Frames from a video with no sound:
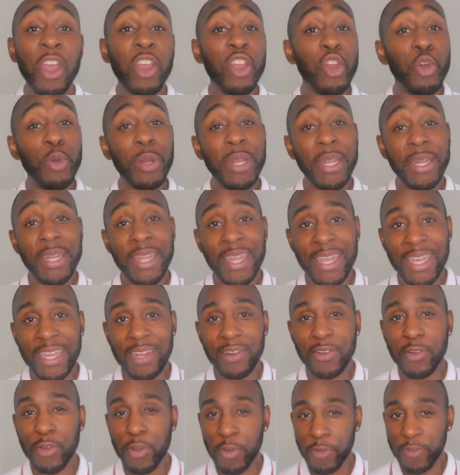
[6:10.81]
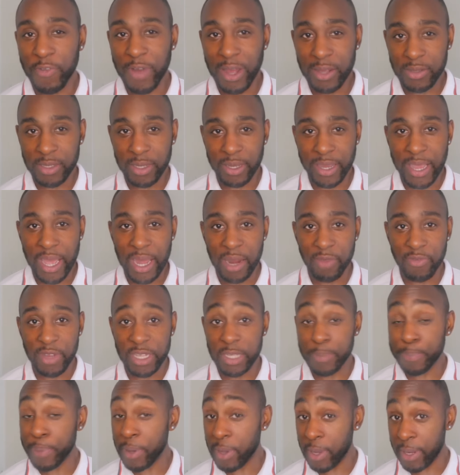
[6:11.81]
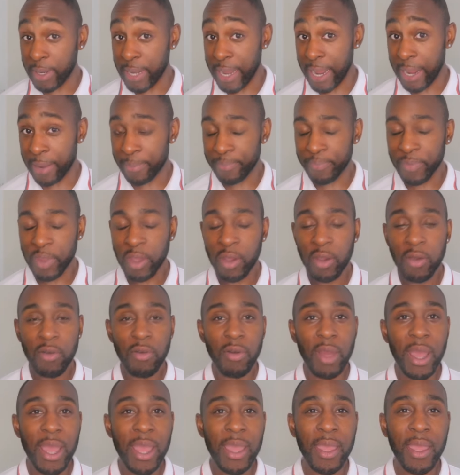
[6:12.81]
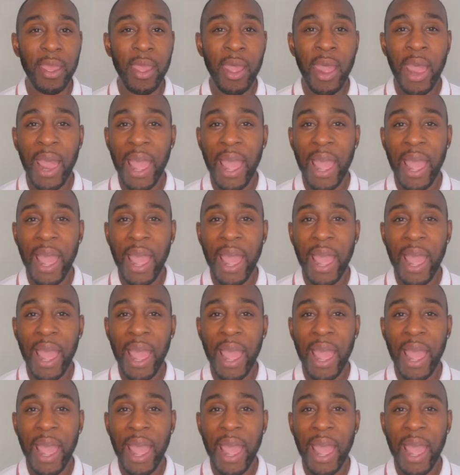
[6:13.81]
you need to eat 2,000 calories per day, right?